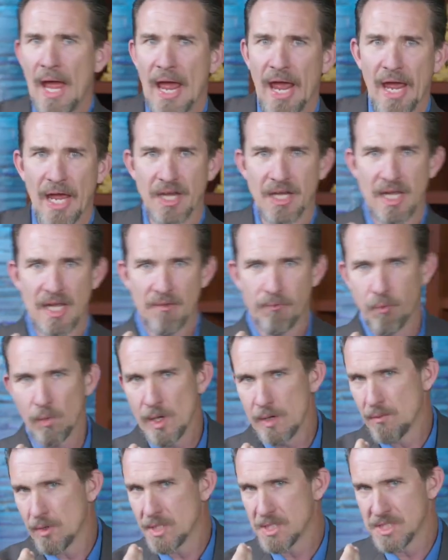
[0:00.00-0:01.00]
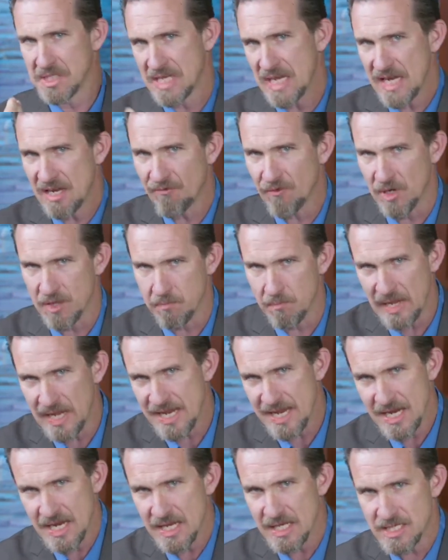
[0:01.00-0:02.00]
And if we receive with
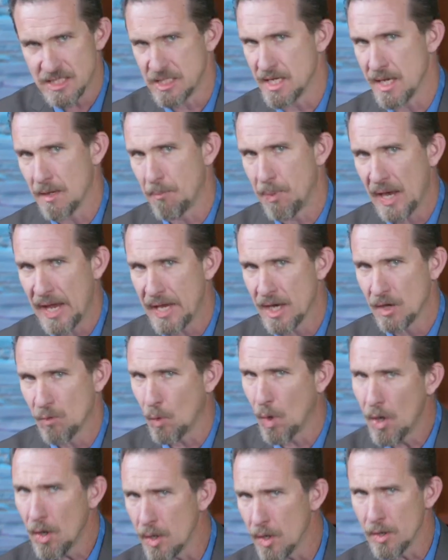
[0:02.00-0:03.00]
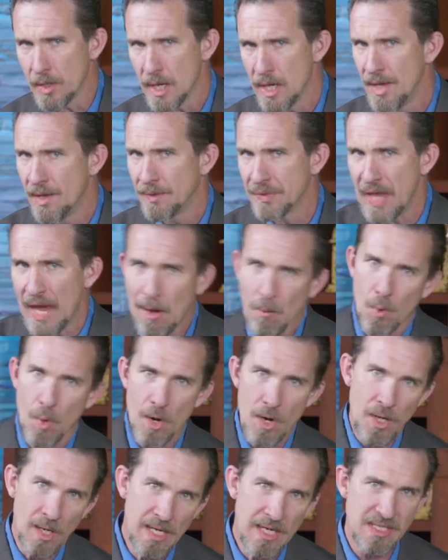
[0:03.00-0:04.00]
meekness the implanted word, that
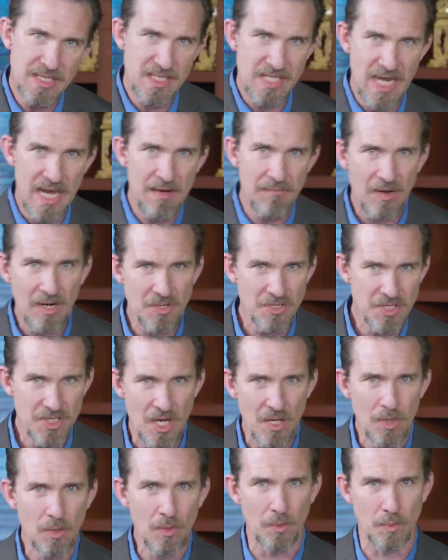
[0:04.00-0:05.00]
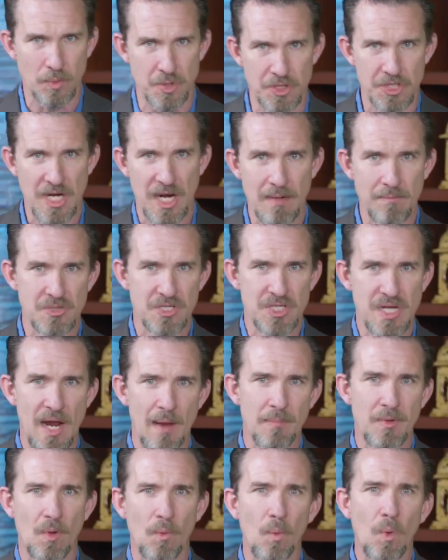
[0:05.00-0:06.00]
word can save our souls. James
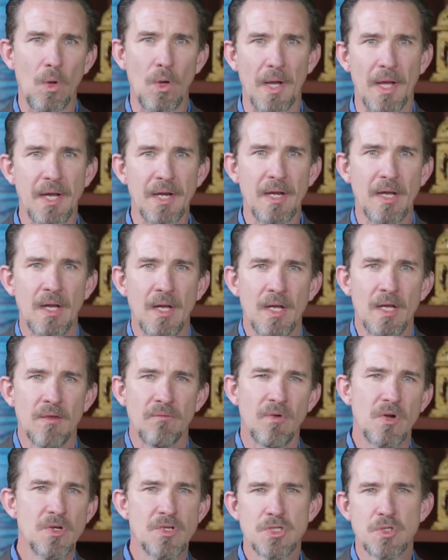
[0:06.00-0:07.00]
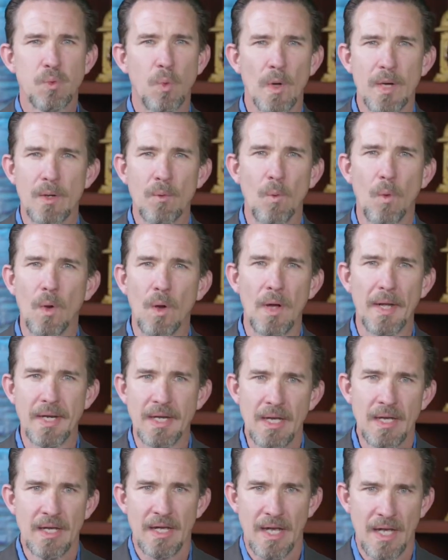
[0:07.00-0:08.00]
chapter 1 verse
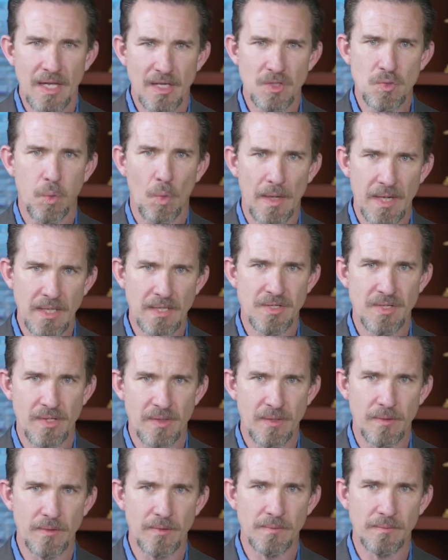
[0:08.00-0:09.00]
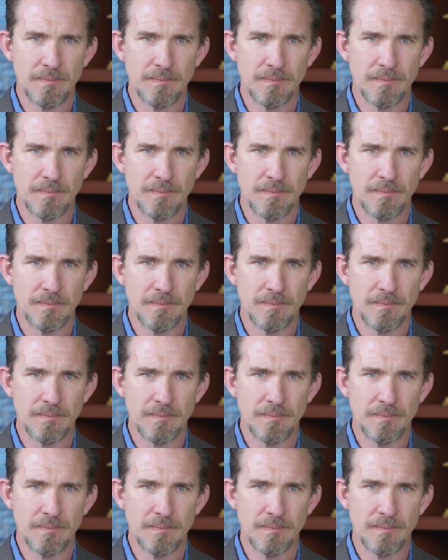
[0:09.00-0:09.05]
21 and 22.